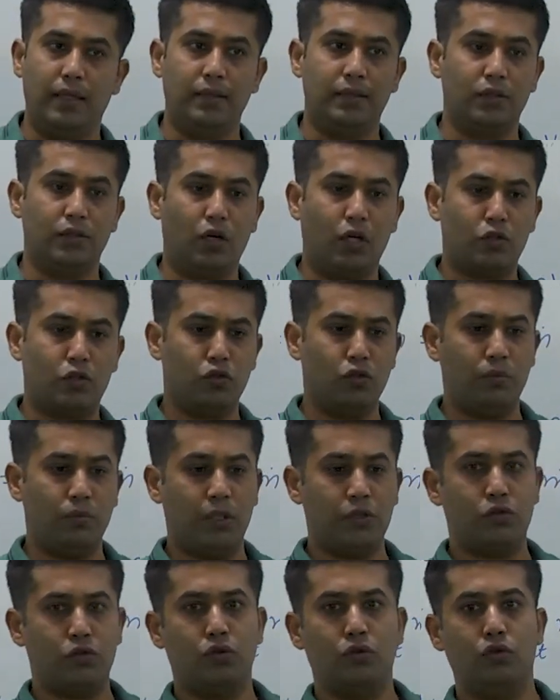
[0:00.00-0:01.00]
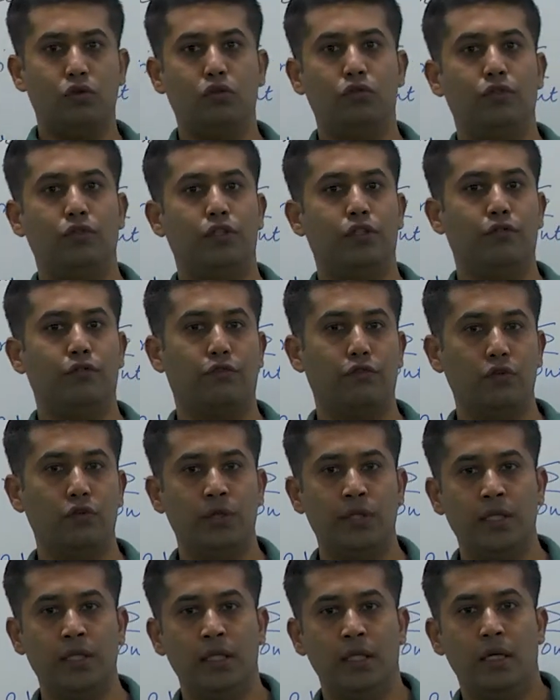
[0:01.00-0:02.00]
is not so much to do with the
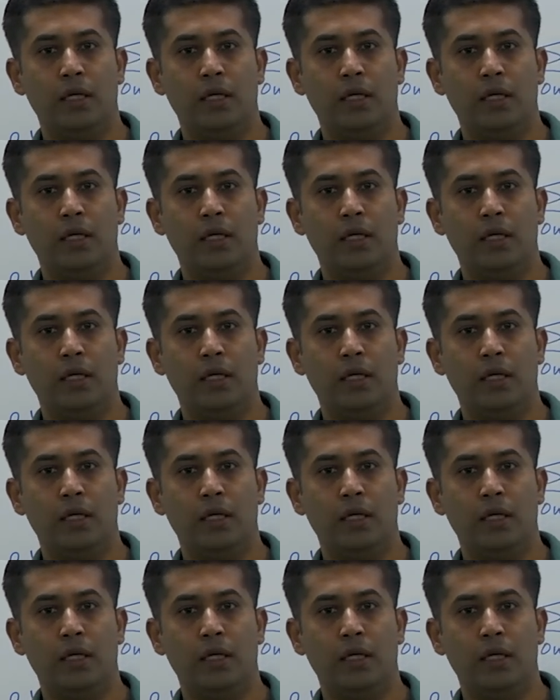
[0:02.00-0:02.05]
fluid,